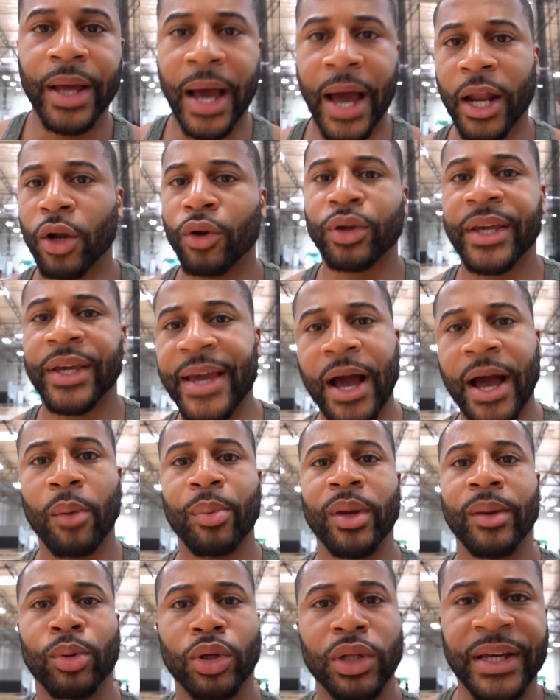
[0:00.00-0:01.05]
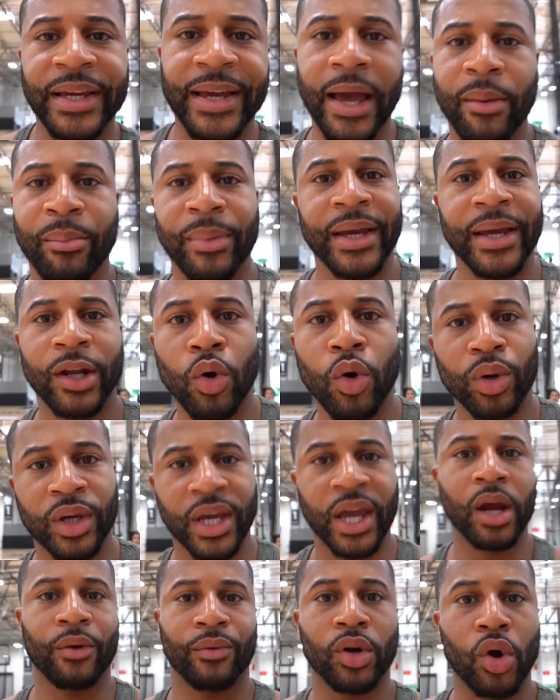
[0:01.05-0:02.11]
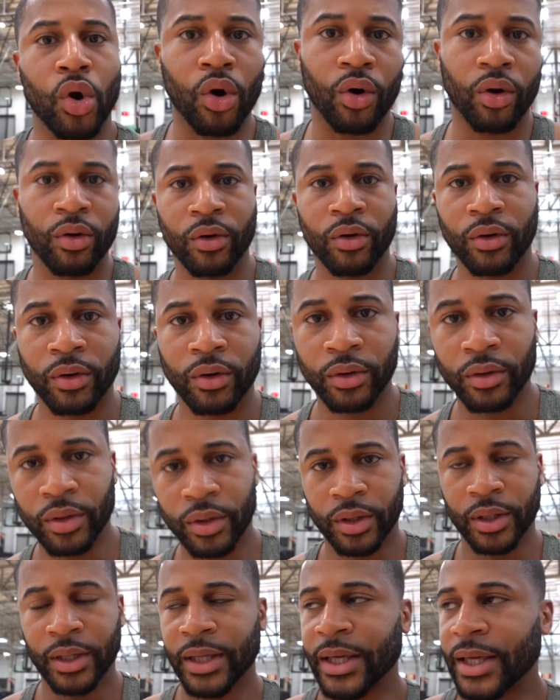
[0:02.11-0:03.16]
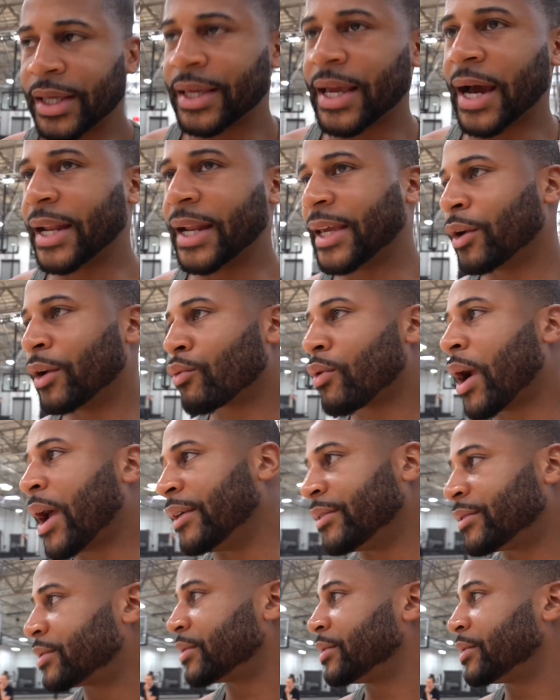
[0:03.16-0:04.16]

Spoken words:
I don't care how people look at me. I don't care at all. You gotta get right.